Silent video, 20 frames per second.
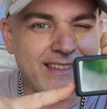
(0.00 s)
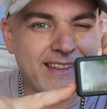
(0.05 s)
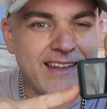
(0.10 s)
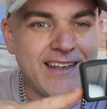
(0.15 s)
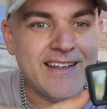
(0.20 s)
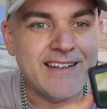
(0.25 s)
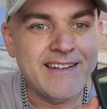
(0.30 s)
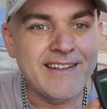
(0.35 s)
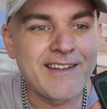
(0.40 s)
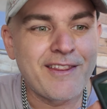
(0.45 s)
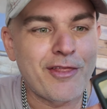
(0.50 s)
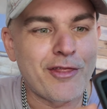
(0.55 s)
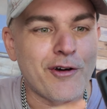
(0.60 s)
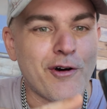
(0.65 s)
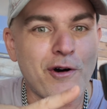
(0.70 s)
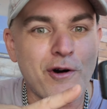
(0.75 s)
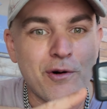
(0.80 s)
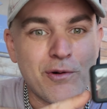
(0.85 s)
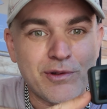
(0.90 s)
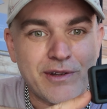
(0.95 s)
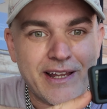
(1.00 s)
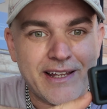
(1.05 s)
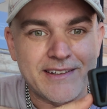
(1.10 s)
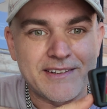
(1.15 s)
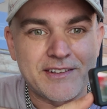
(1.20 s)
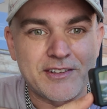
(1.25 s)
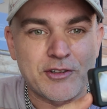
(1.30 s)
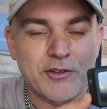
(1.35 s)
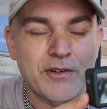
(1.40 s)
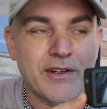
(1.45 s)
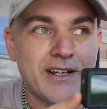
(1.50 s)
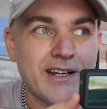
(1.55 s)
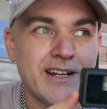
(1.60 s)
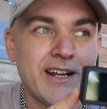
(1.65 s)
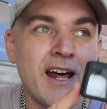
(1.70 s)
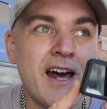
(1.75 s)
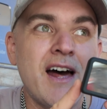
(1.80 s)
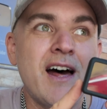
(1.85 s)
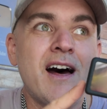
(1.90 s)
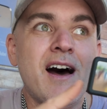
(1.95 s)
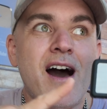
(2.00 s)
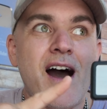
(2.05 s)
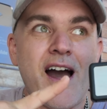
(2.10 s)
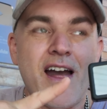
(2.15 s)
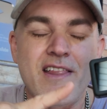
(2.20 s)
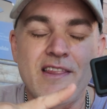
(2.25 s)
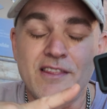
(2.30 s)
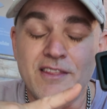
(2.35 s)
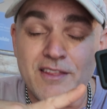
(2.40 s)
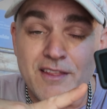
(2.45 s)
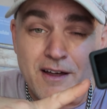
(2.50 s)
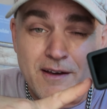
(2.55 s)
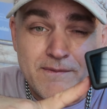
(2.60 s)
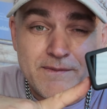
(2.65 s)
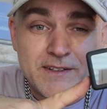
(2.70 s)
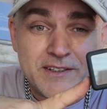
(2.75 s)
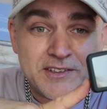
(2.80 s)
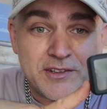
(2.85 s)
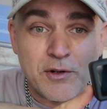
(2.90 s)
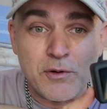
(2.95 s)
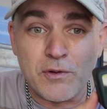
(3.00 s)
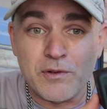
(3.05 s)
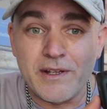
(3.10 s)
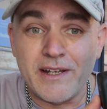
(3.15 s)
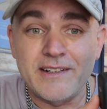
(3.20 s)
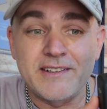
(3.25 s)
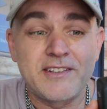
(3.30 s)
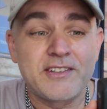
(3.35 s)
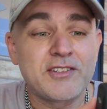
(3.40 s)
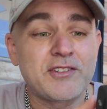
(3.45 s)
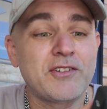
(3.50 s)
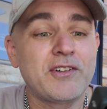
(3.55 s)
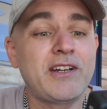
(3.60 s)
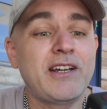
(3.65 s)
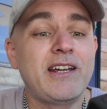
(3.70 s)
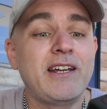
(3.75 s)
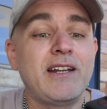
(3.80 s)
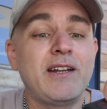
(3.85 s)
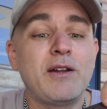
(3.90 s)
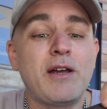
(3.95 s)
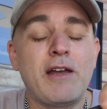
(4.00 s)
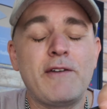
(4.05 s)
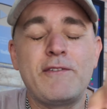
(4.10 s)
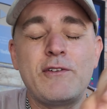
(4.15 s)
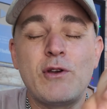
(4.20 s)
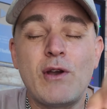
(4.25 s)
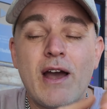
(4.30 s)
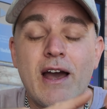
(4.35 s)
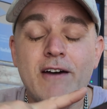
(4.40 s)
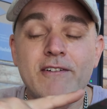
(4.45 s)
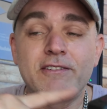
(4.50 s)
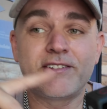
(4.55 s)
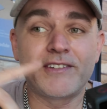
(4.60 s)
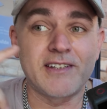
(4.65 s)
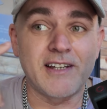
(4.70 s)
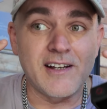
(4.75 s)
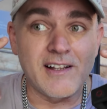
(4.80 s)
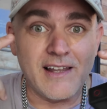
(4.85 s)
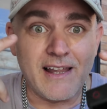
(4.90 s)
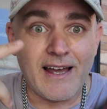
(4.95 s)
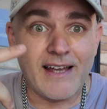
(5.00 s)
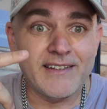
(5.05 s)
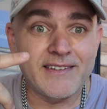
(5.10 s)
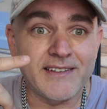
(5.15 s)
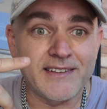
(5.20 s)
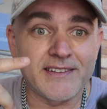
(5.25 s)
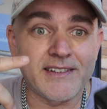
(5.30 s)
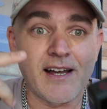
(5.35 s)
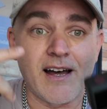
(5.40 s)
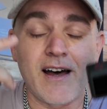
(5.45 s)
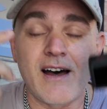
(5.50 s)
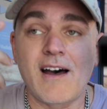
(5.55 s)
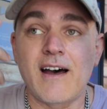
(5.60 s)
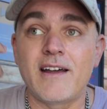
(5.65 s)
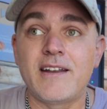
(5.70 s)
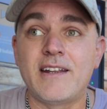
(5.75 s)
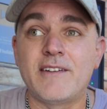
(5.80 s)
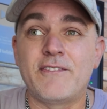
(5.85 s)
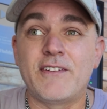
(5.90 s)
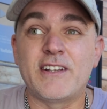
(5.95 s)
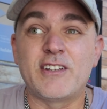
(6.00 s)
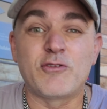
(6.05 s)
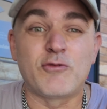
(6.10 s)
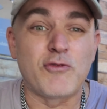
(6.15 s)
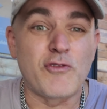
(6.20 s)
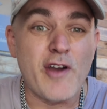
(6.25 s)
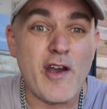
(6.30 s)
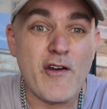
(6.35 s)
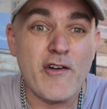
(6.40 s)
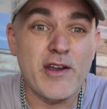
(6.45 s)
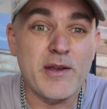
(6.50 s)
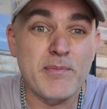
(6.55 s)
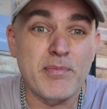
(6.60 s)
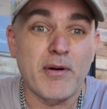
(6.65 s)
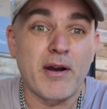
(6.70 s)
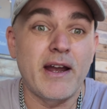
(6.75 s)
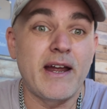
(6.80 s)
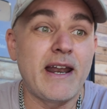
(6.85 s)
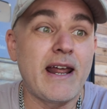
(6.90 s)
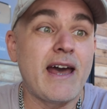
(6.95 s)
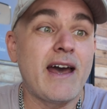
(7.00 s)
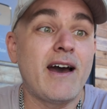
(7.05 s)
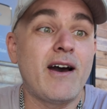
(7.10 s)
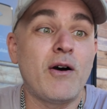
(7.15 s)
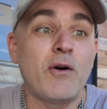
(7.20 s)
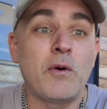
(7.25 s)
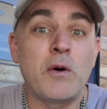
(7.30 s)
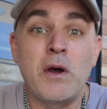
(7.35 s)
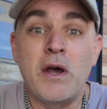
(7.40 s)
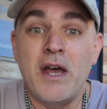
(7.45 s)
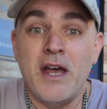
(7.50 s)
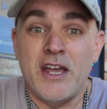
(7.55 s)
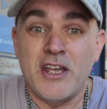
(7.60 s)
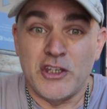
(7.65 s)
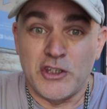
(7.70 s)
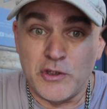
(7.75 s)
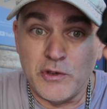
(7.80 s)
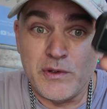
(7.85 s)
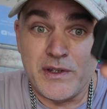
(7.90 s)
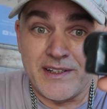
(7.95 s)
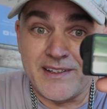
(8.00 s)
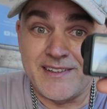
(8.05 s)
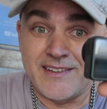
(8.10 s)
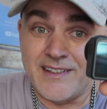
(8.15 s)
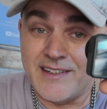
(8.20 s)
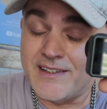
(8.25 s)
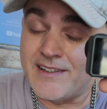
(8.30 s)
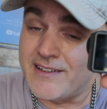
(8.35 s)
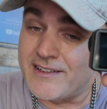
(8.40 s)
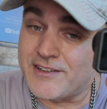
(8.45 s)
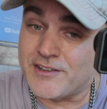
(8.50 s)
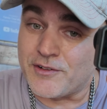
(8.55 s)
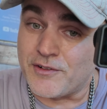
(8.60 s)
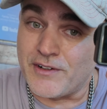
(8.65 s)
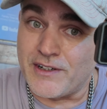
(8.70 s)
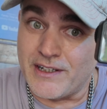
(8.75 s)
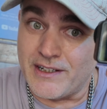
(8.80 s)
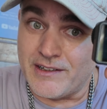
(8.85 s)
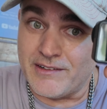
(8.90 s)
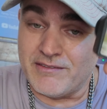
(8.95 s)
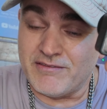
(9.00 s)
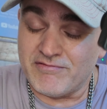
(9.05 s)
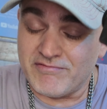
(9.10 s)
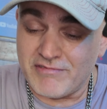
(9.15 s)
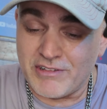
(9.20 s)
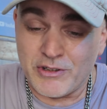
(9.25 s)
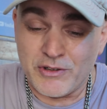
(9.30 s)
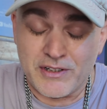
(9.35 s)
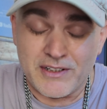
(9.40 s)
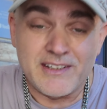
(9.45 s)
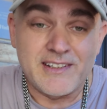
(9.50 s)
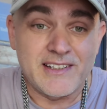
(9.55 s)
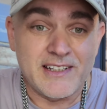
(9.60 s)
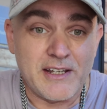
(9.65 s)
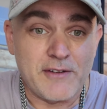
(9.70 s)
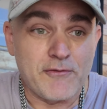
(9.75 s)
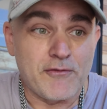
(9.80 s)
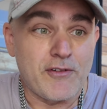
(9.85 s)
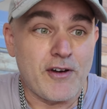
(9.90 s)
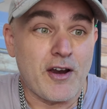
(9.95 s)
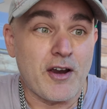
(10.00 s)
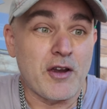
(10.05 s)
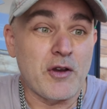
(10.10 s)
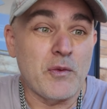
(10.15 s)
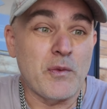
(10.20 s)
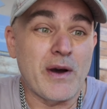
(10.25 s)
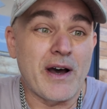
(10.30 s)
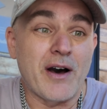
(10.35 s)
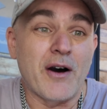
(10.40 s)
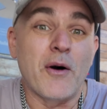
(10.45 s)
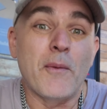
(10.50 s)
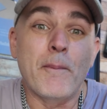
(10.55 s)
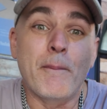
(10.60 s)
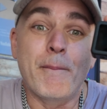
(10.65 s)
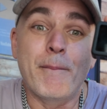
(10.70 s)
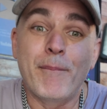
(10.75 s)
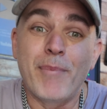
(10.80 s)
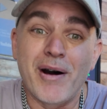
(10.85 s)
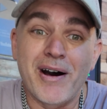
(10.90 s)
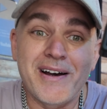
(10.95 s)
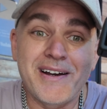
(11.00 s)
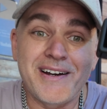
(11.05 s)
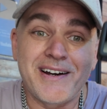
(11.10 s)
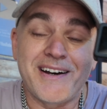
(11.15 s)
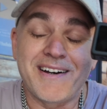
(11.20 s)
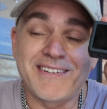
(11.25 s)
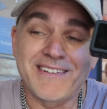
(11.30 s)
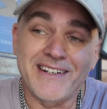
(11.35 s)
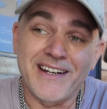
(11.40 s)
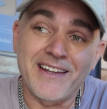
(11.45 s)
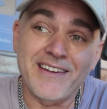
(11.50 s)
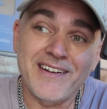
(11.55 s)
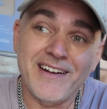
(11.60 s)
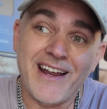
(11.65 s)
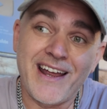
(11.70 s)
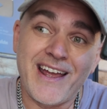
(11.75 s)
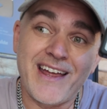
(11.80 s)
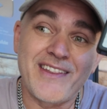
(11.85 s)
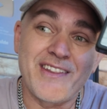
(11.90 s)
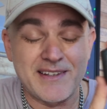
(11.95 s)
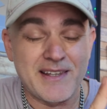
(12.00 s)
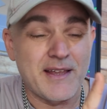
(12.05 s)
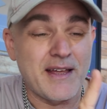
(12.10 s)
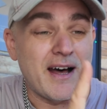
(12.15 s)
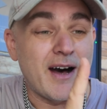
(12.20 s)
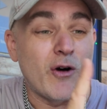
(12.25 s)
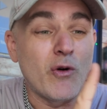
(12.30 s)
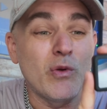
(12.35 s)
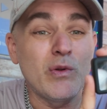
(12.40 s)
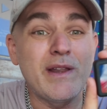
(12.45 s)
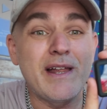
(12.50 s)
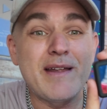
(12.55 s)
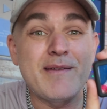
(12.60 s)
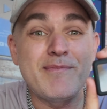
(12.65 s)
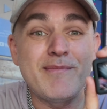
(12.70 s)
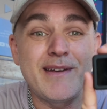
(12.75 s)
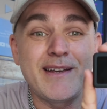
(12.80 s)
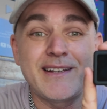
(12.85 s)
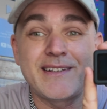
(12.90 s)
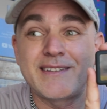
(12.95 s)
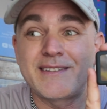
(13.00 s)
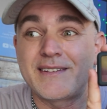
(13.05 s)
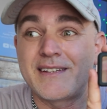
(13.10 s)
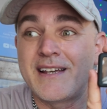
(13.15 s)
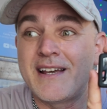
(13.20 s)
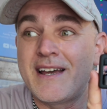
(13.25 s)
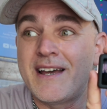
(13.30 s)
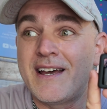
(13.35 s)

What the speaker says: thing, the OLED screen. I love this OLED screen. If you have sunglasses on, if it's very bright out, you can see this screen. You can see it very well. But on the other hand, the OLED makes